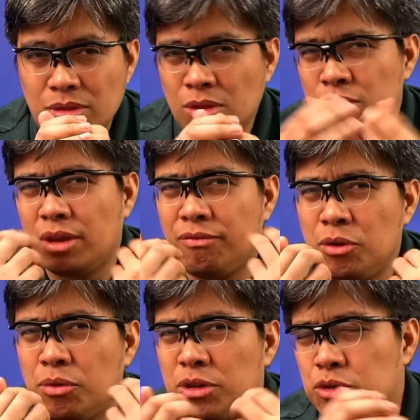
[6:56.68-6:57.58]
So if
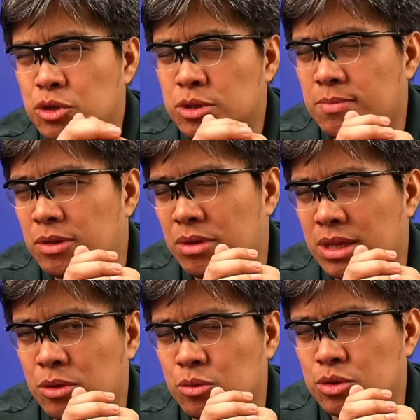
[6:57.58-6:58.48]
you were to choose between
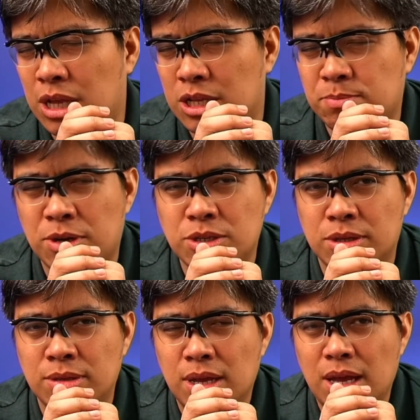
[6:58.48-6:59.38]
the two
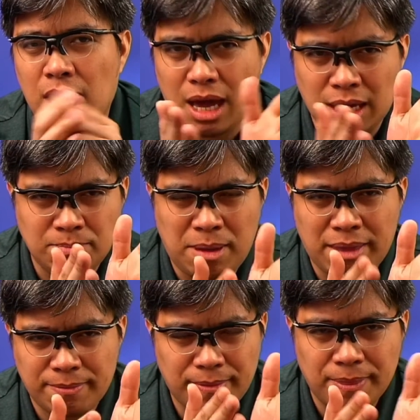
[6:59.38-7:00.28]
salesperson,
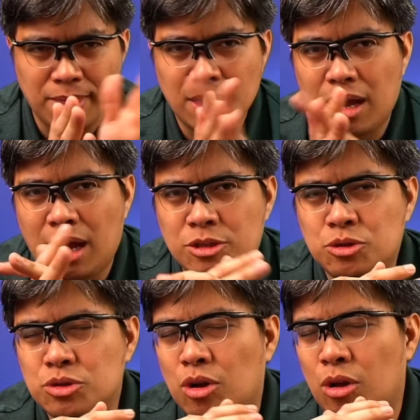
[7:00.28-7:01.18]
I'd
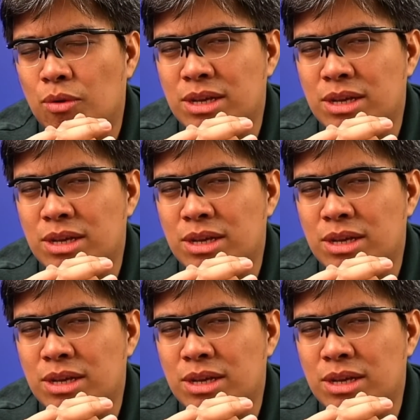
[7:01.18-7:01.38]
choose always